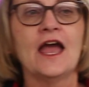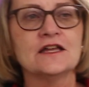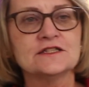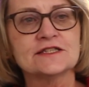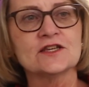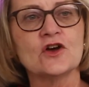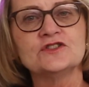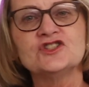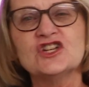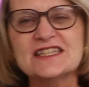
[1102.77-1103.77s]
And so
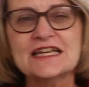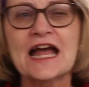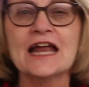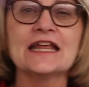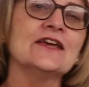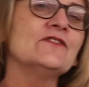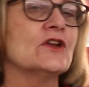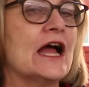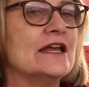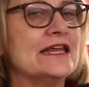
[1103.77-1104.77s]
just to kind of give you
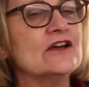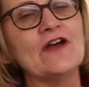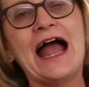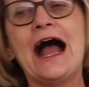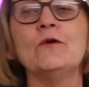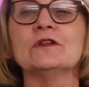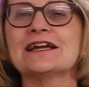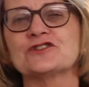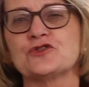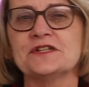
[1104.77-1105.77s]
an idea of how
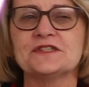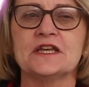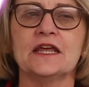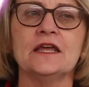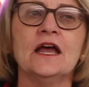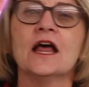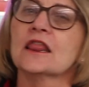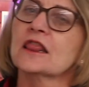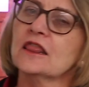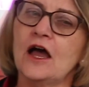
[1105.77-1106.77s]
electricity
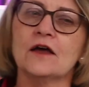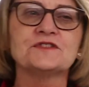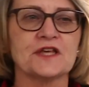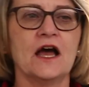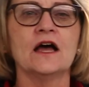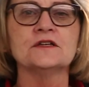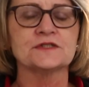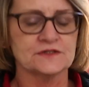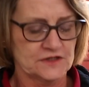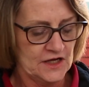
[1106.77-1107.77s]
loves
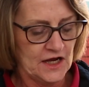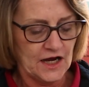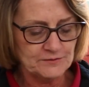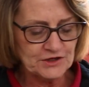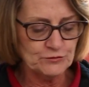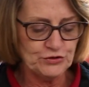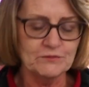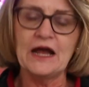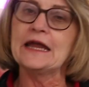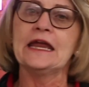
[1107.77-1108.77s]
us, I'm going to put
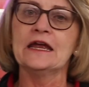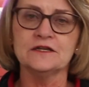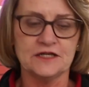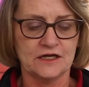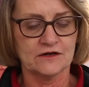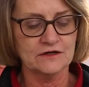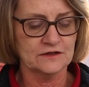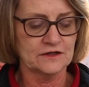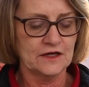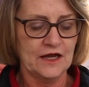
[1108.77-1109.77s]
my hand here,
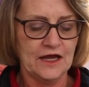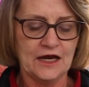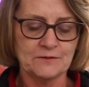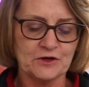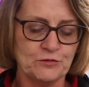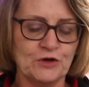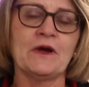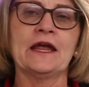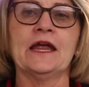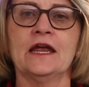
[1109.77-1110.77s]
and I'm going to put
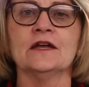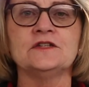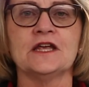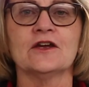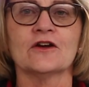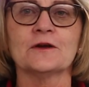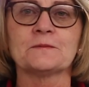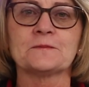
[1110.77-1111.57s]
my hand here,